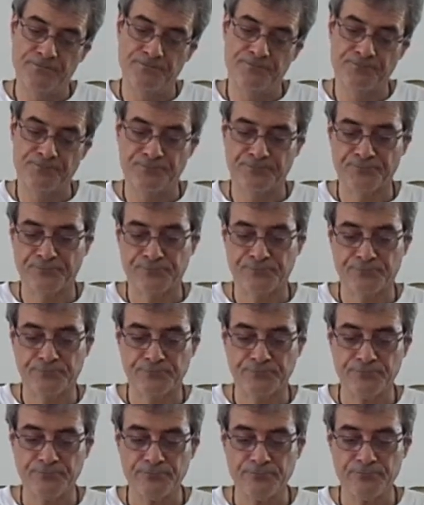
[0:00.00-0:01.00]

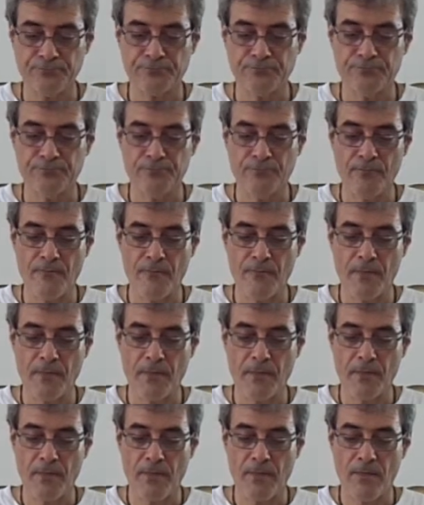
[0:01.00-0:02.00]

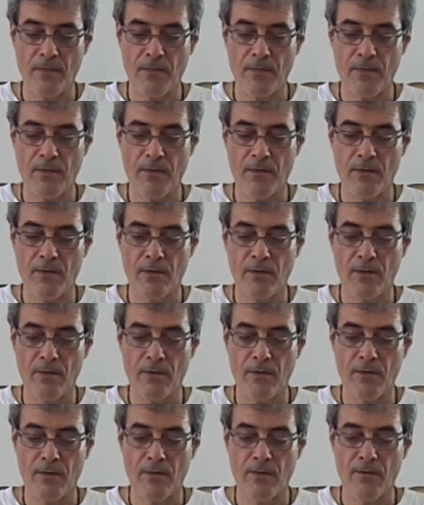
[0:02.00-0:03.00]

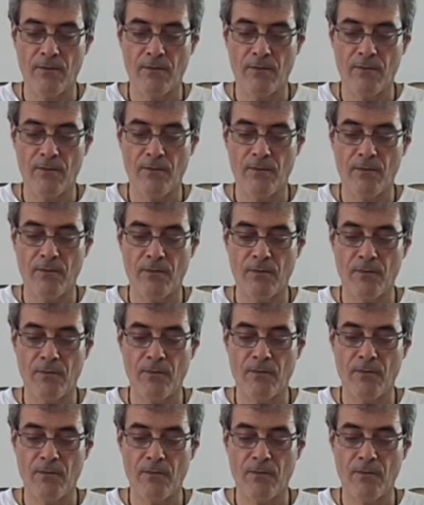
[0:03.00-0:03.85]
Nothing is said.